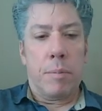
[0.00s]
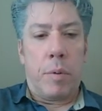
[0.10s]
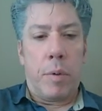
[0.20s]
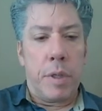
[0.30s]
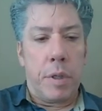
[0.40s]

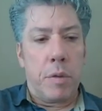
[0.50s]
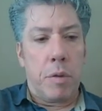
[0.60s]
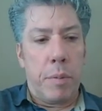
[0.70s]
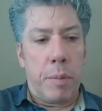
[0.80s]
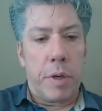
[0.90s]
pointing
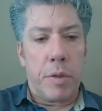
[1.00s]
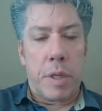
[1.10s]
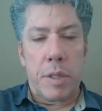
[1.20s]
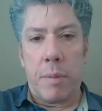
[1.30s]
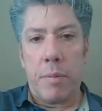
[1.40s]
to a memory
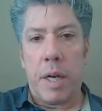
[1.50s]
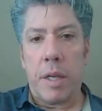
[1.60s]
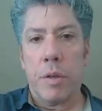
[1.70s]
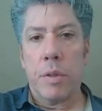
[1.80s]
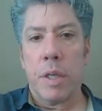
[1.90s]
address I'm
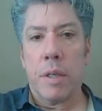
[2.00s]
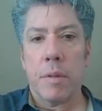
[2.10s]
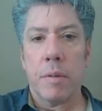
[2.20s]
not using